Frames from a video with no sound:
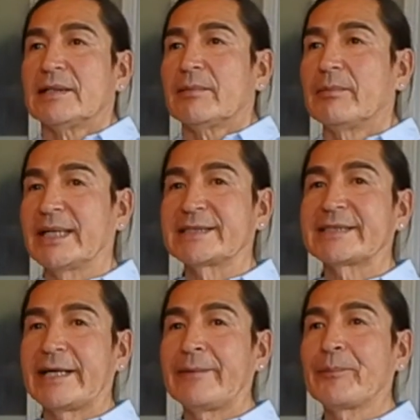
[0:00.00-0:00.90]
But
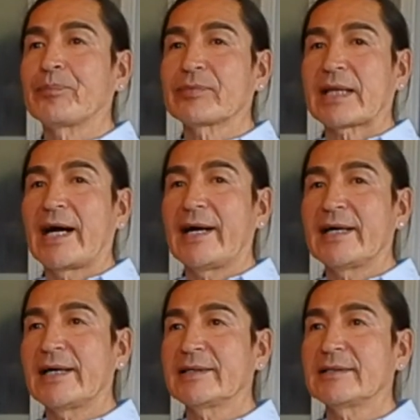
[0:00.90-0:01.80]

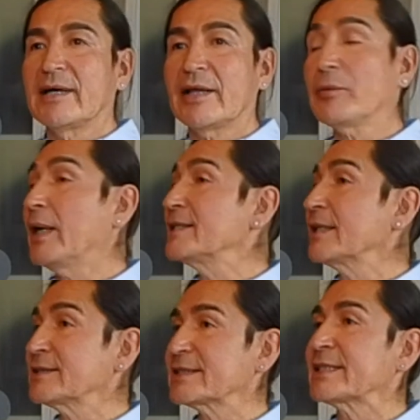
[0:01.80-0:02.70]
otherwise,
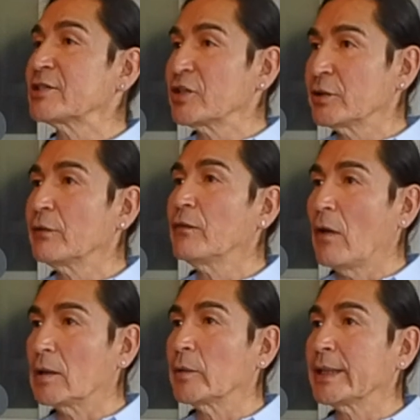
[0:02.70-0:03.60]
I'll just continue
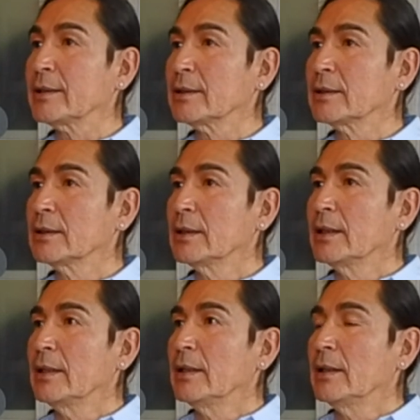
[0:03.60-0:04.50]
following
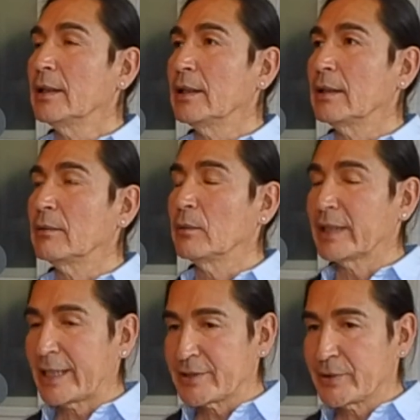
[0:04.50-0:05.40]

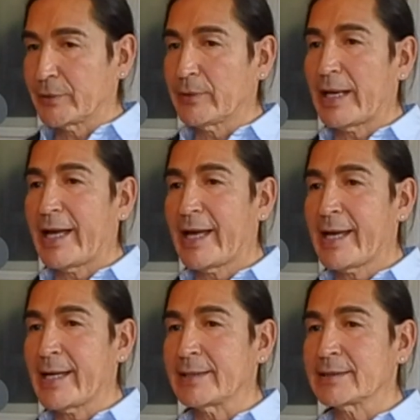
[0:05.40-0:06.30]
what I do.
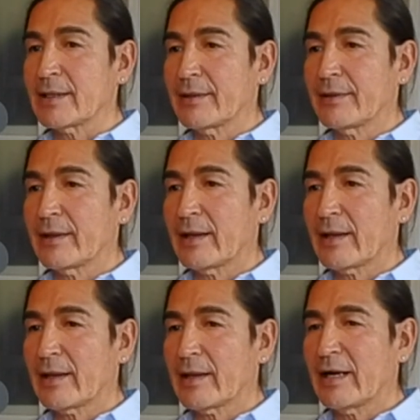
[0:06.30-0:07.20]
And
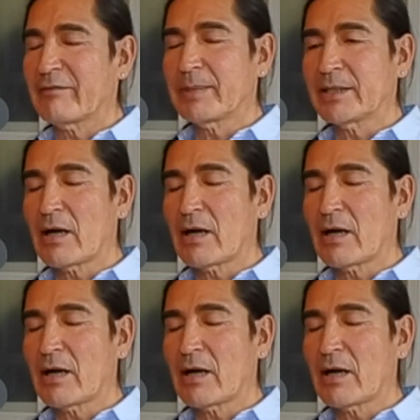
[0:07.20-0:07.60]
I've been